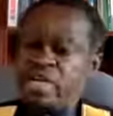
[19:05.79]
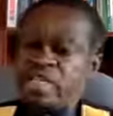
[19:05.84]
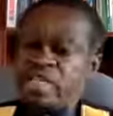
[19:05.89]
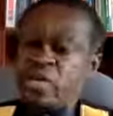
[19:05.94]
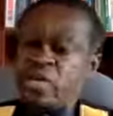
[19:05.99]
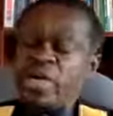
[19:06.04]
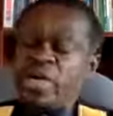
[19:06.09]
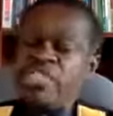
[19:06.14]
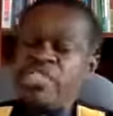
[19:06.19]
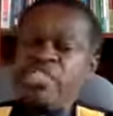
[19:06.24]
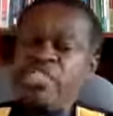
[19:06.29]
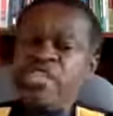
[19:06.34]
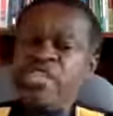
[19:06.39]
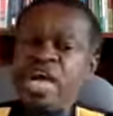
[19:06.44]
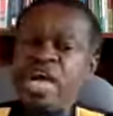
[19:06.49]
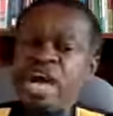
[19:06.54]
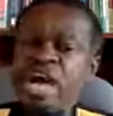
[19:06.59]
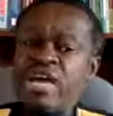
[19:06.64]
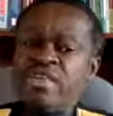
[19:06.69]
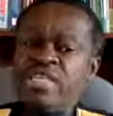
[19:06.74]
The
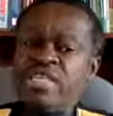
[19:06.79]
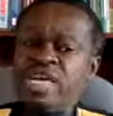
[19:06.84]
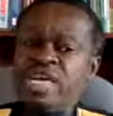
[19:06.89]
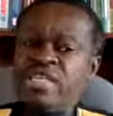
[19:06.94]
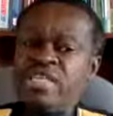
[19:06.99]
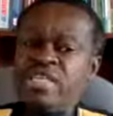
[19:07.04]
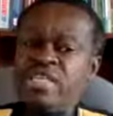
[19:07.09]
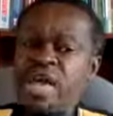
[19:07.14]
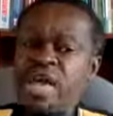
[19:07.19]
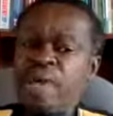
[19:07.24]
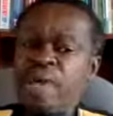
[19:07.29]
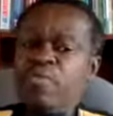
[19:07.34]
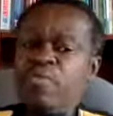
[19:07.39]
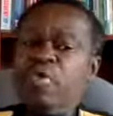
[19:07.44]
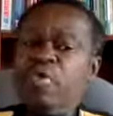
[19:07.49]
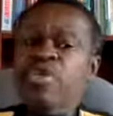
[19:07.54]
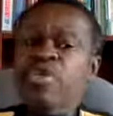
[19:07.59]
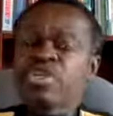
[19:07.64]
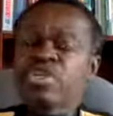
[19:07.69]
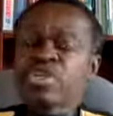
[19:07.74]
question at that time,
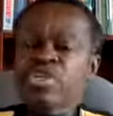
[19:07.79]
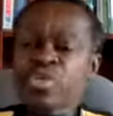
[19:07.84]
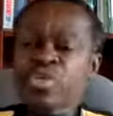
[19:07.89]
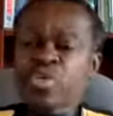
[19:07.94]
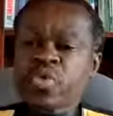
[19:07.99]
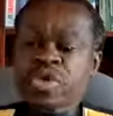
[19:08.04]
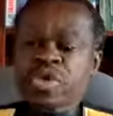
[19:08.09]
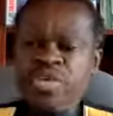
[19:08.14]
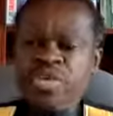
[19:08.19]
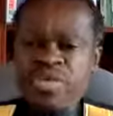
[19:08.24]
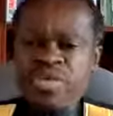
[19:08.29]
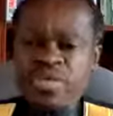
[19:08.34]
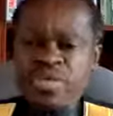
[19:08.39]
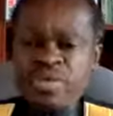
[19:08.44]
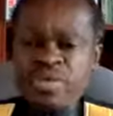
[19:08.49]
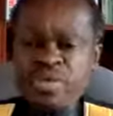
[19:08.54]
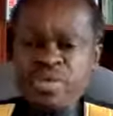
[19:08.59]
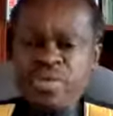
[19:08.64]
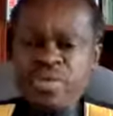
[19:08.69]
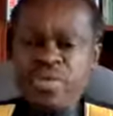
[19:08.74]
what do we
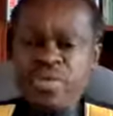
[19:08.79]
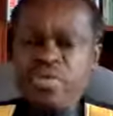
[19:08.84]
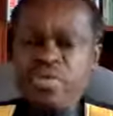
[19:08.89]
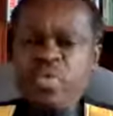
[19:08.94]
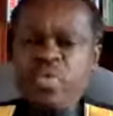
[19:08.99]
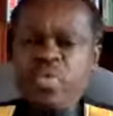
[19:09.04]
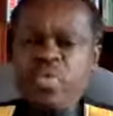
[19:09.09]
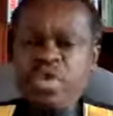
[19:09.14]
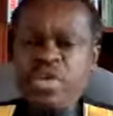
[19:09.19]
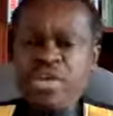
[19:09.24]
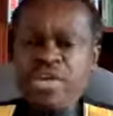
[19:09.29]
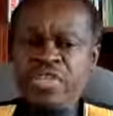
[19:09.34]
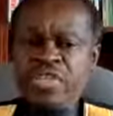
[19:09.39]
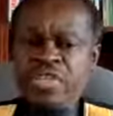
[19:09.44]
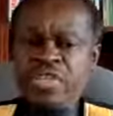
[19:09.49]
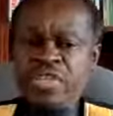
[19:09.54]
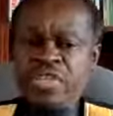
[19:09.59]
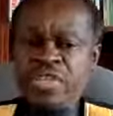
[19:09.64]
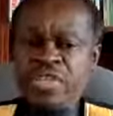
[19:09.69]
do with